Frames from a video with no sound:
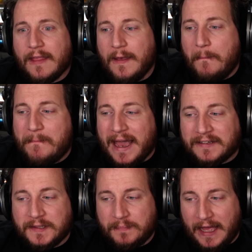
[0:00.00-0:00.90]
The
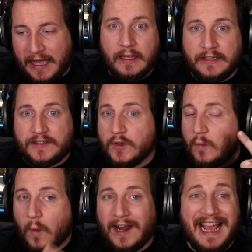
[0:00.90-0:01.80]
best bet is to,
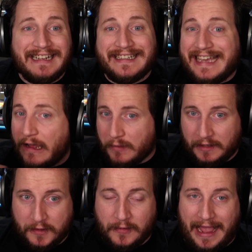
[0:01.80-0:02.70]
one, get rid of
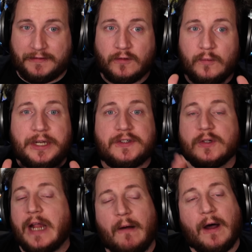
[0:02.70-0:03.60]
the raft. We do
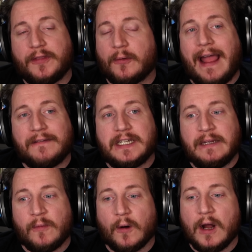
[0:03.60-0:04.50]
not want the raft
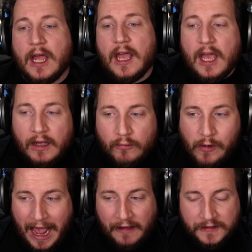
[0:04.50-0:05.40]
anymore.
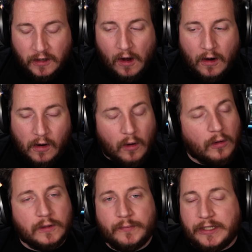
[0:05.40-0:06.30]
Rafts are
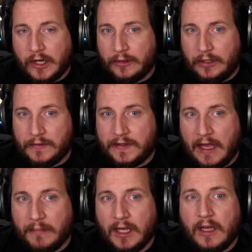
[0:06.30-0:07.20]
old. We don't use
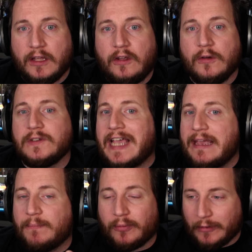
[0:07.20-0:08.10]
them. Use a
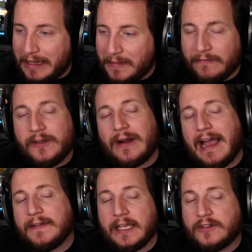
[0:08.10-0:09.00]
brim if you're
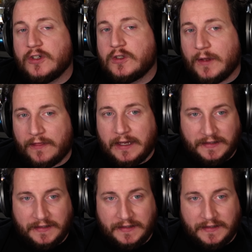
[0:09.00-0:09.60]
having issues with things